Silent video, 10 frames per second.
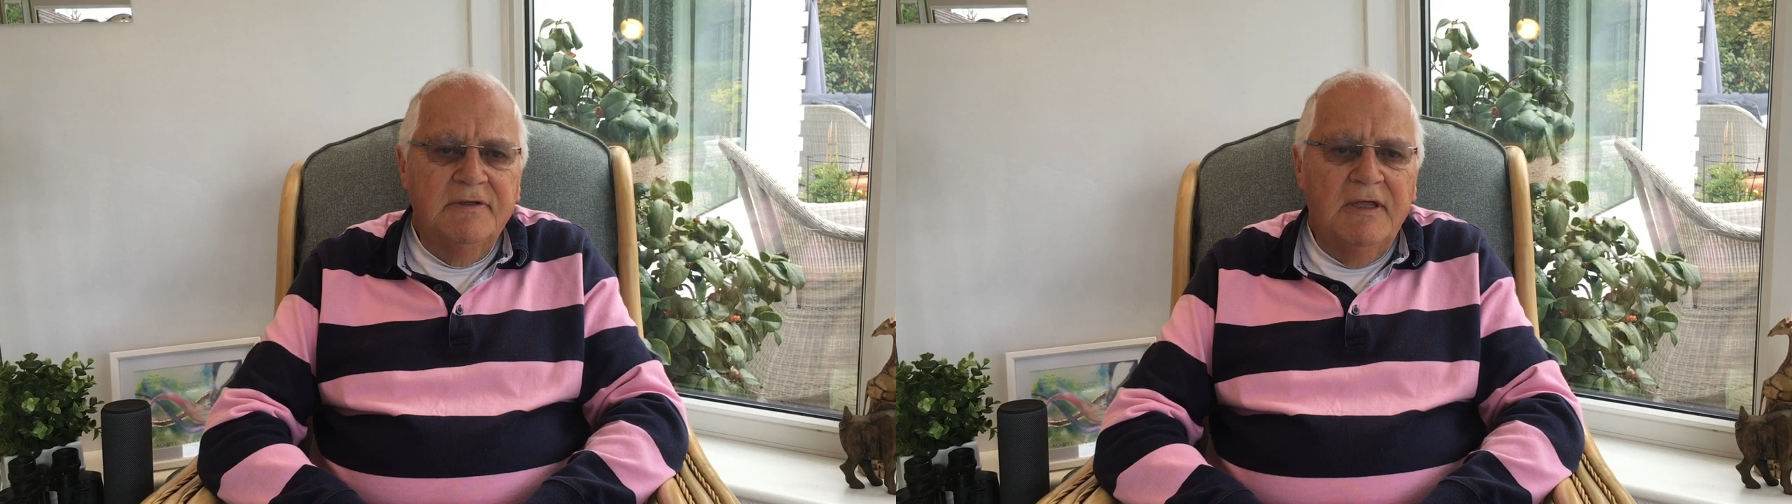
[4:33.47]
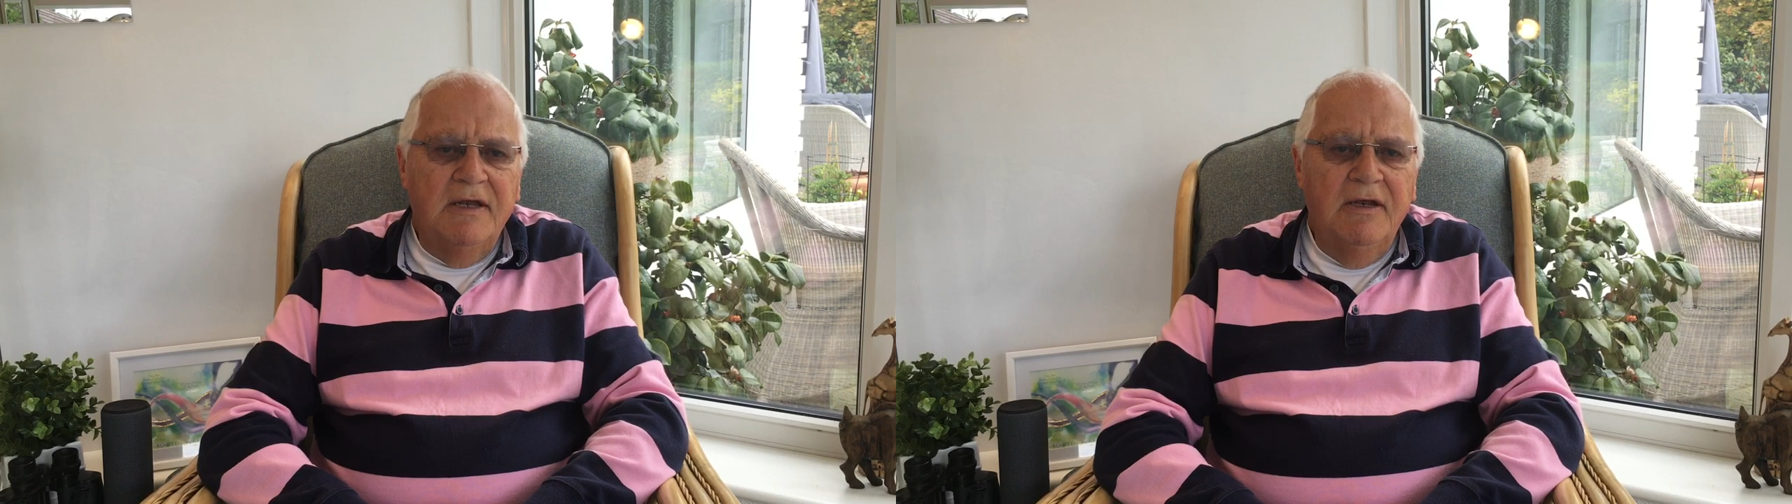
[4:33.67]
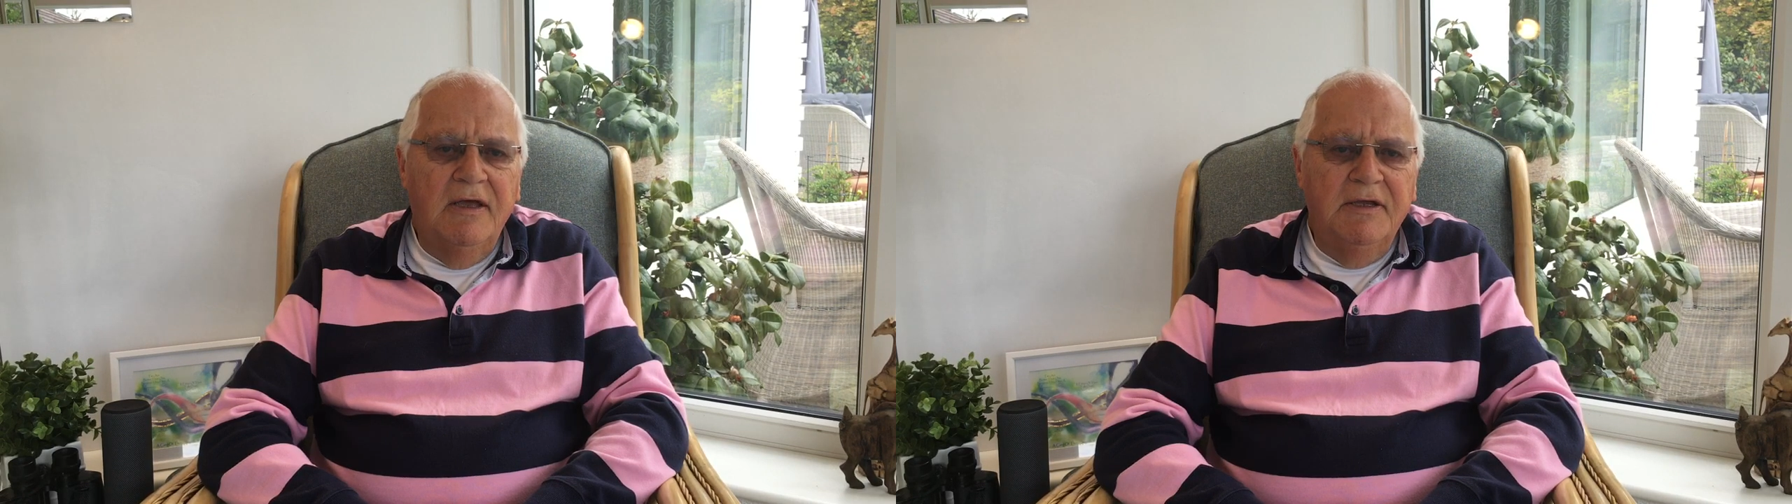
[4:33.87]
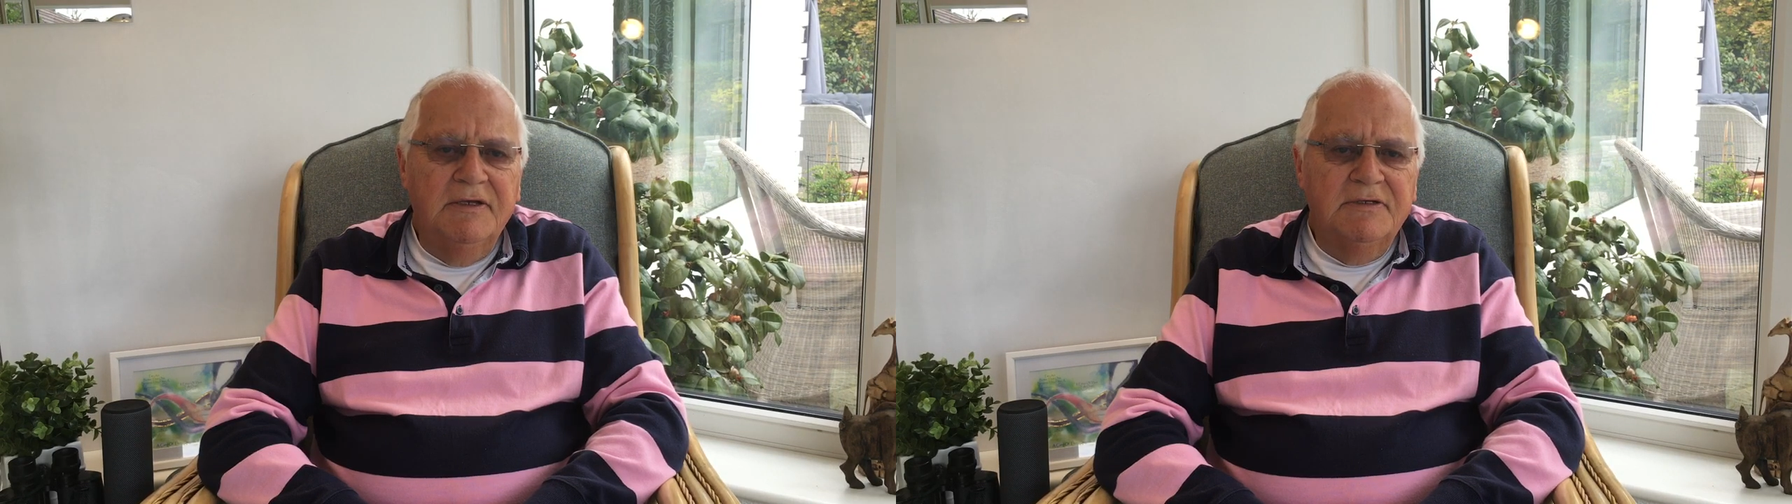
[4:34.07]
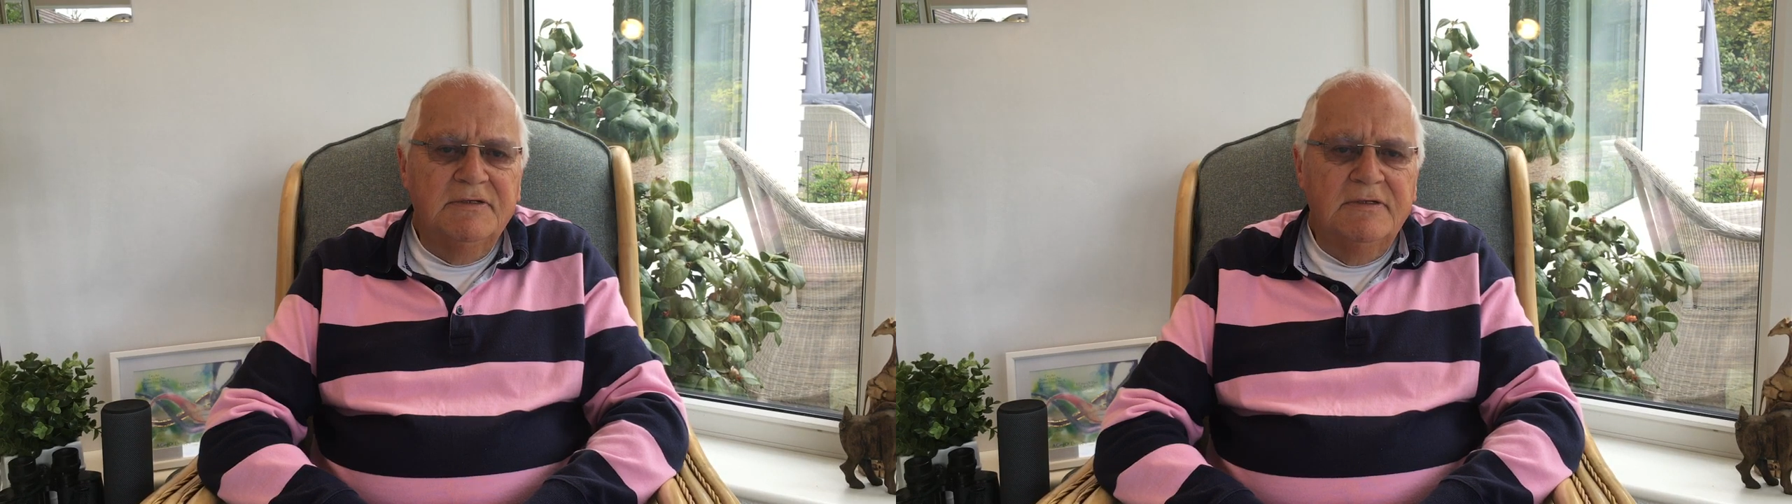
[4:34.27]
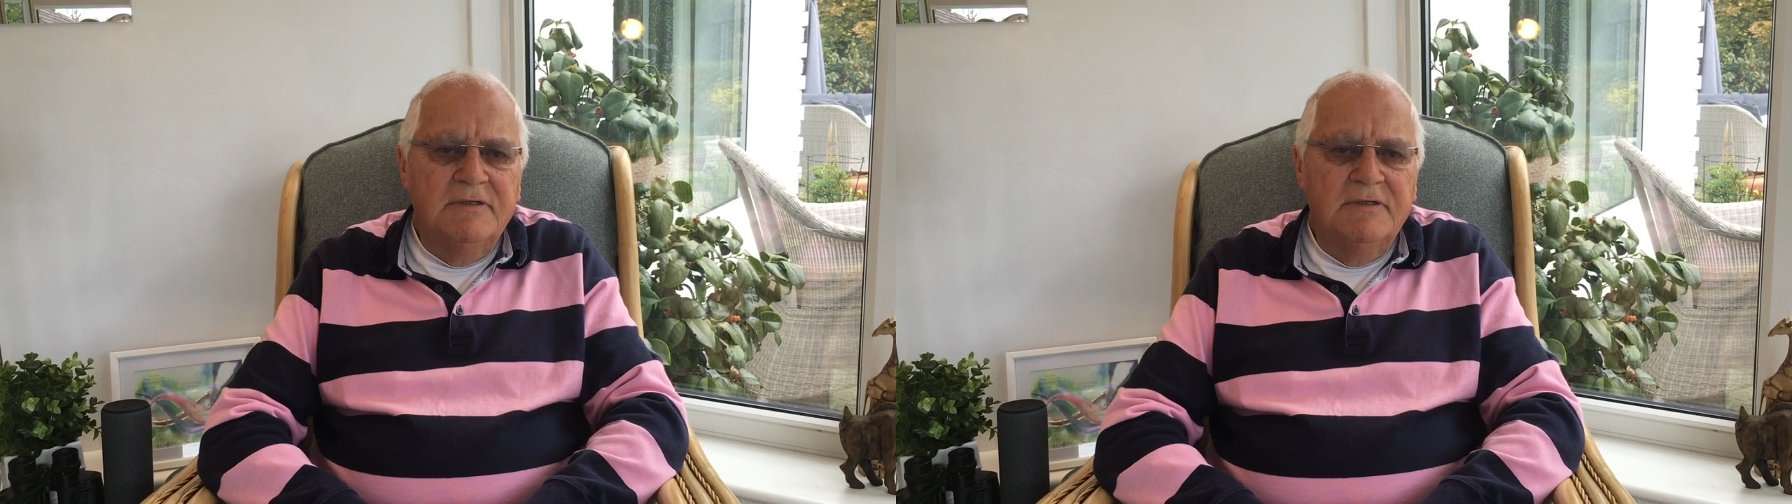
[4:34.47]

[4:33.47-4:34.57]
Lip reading: that night